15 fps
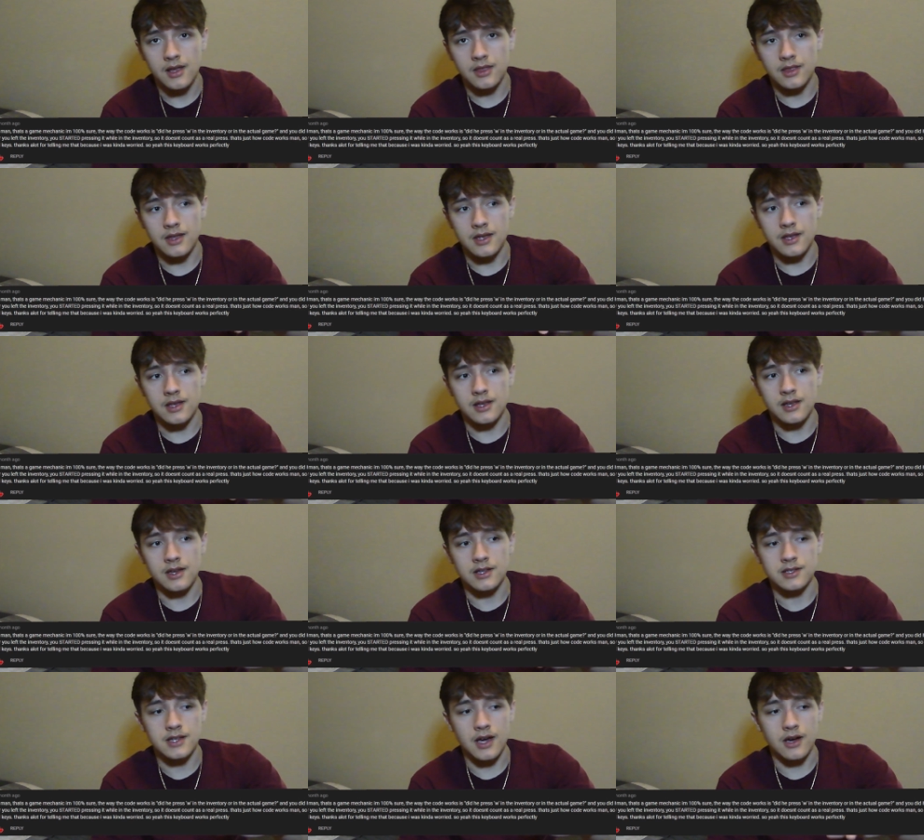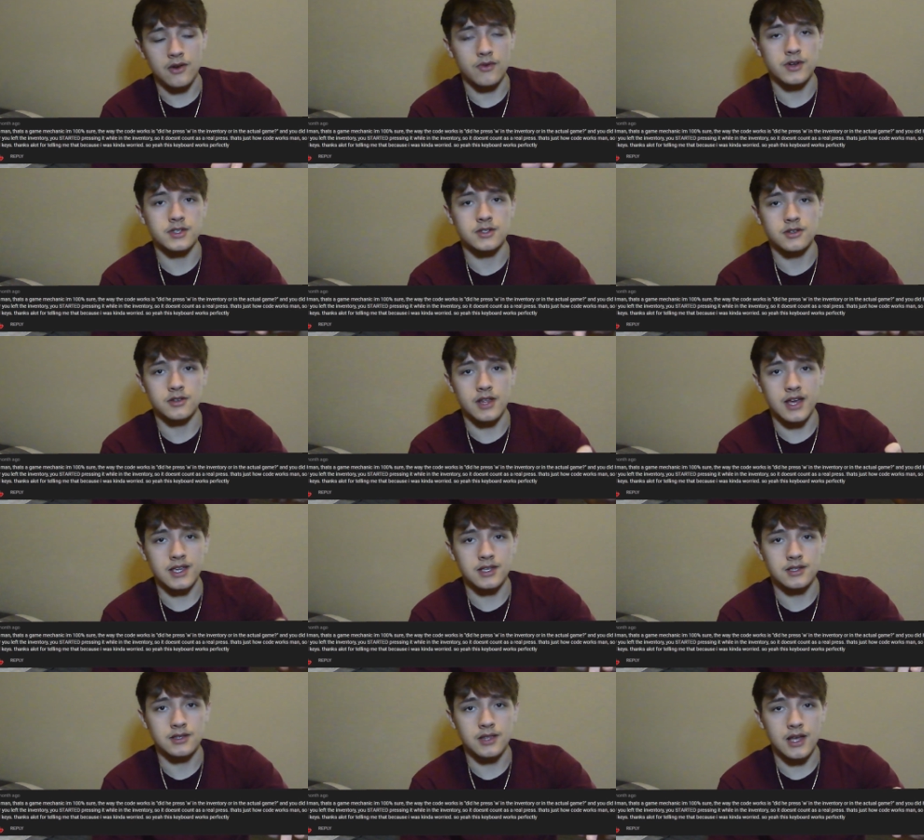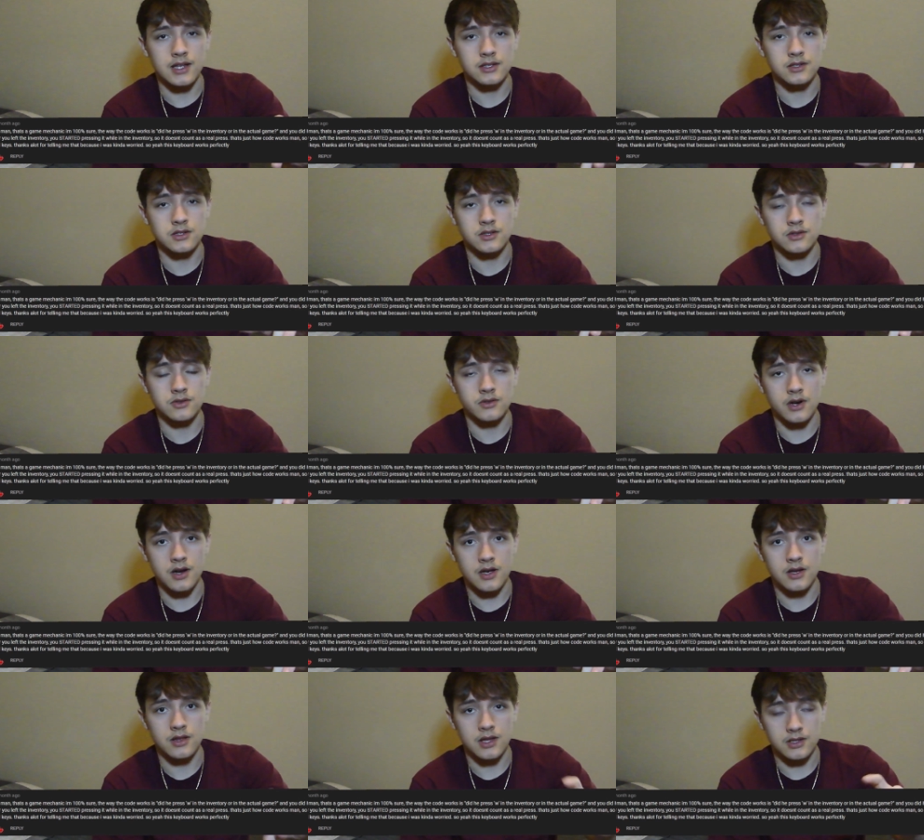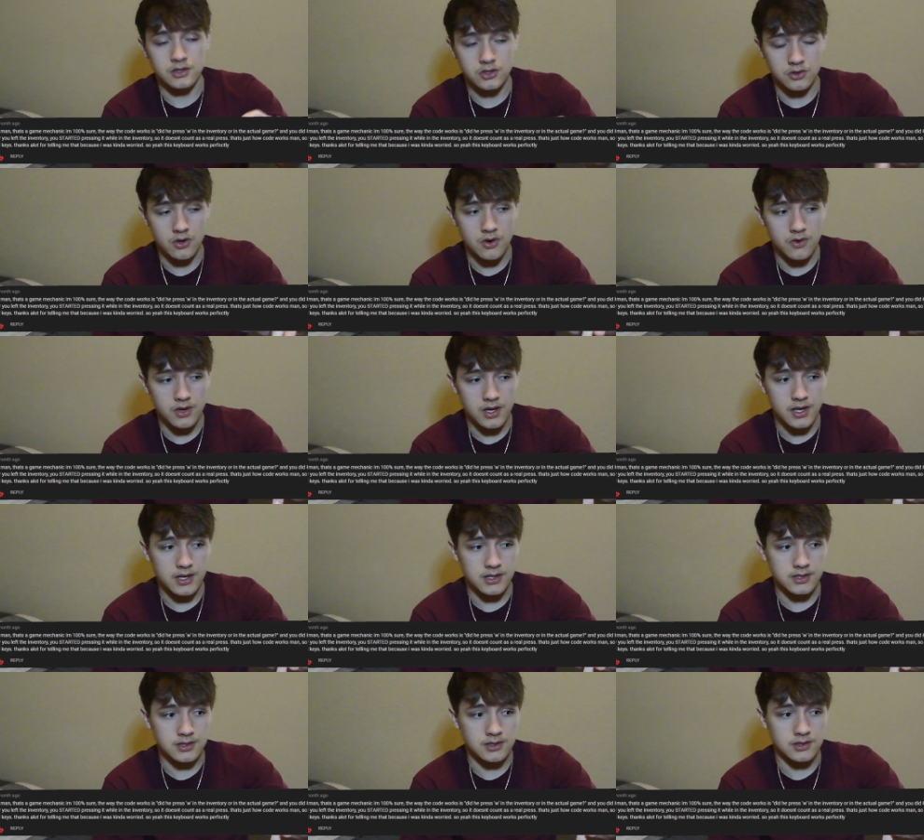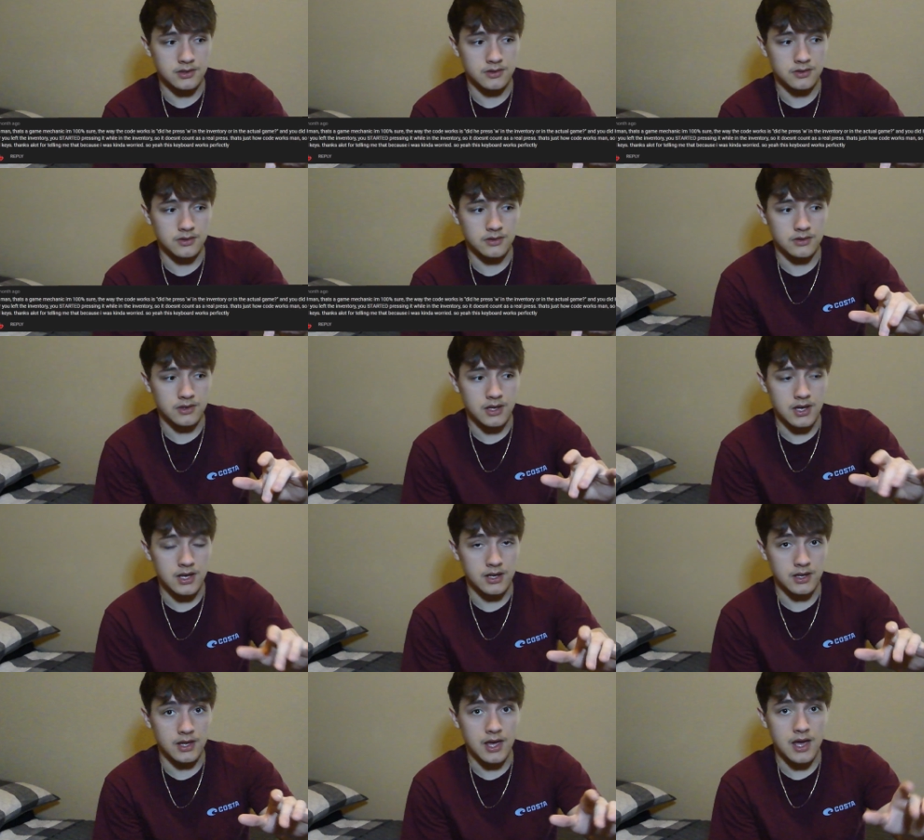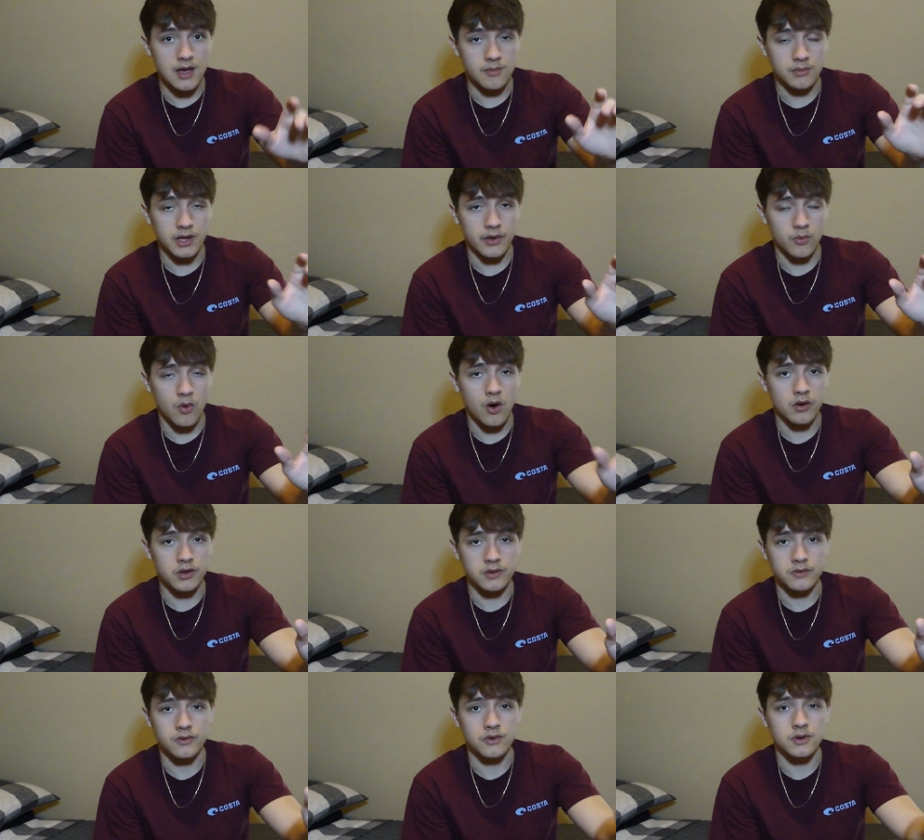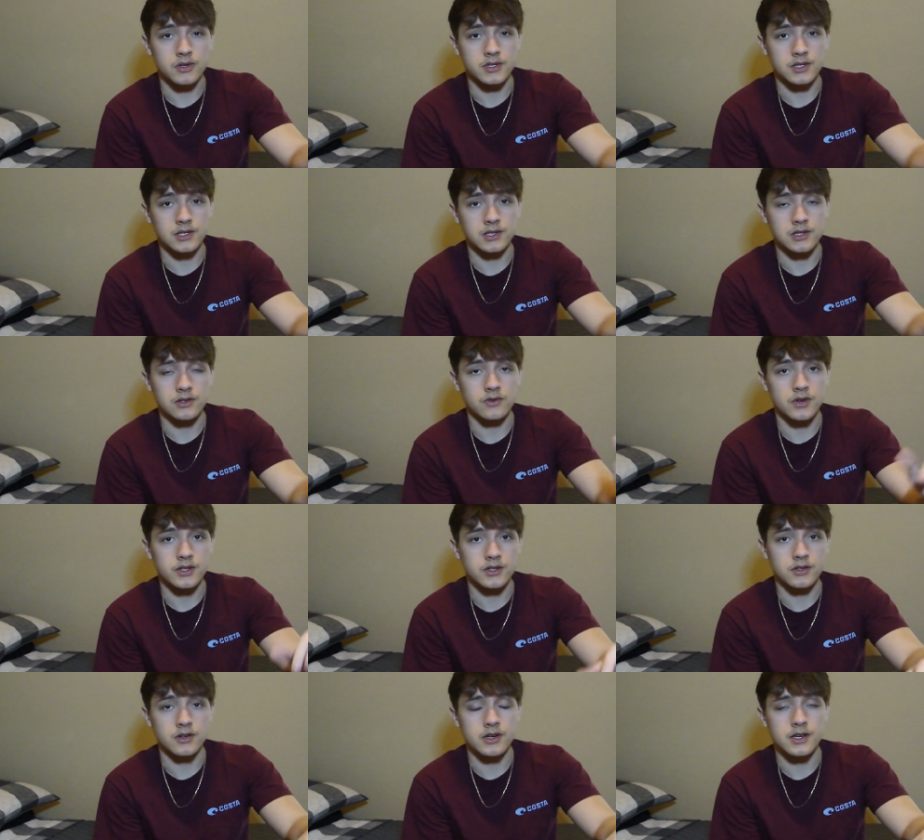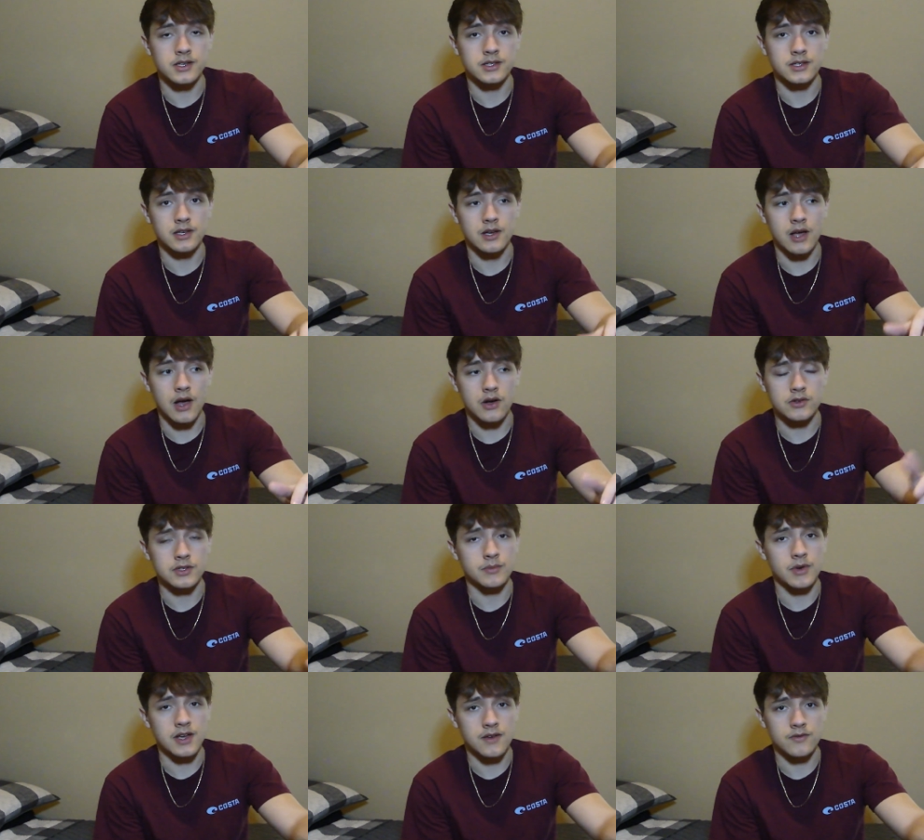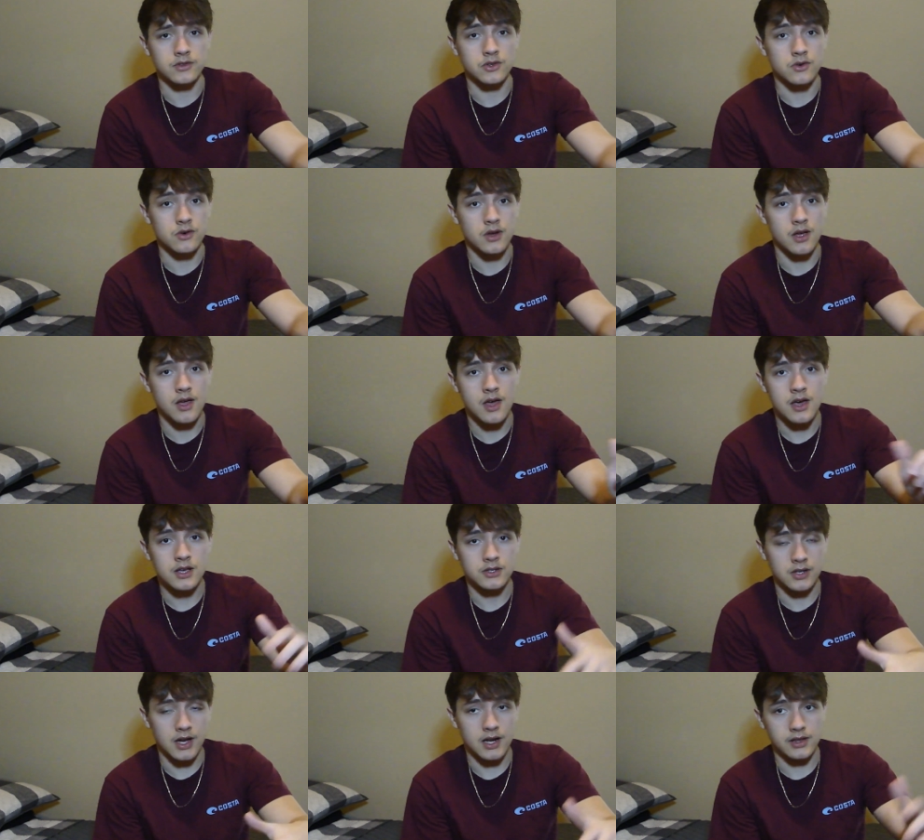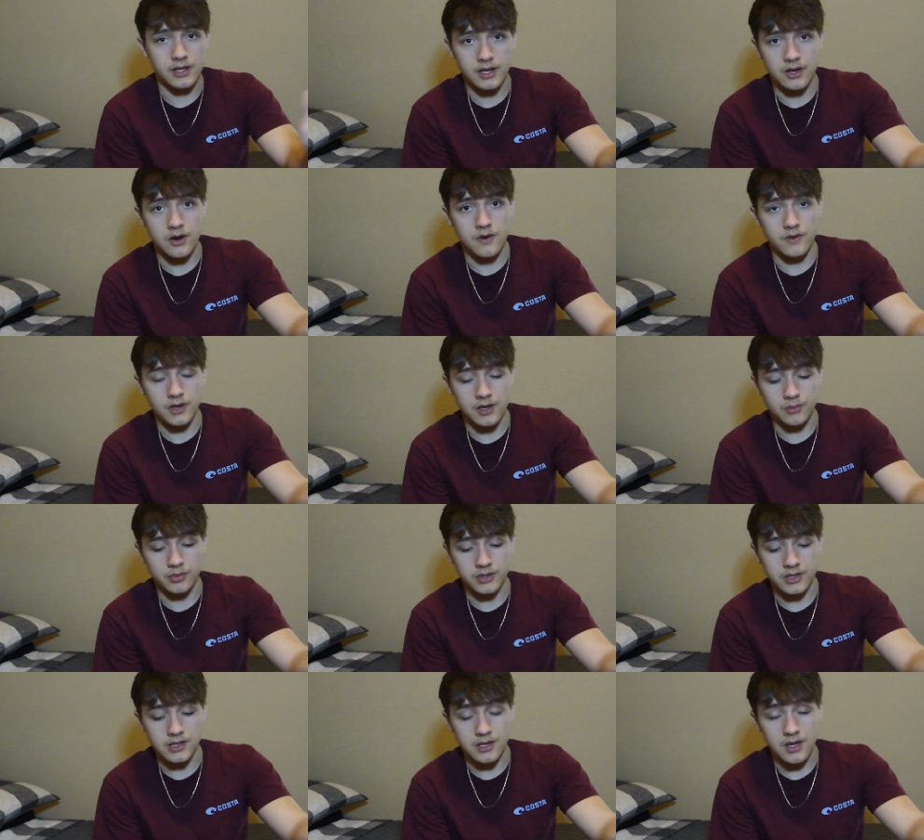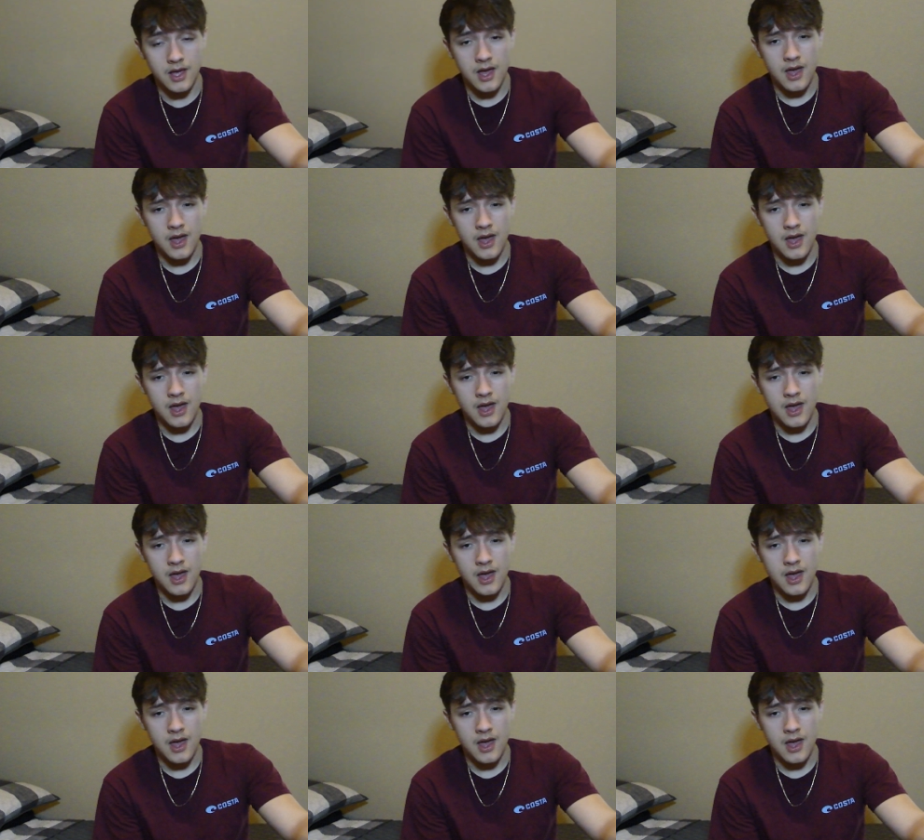then it's not going to register that stroke as in-game, like walking forward. It's going to still register as I was in my inventory. So I got to let go of it completely.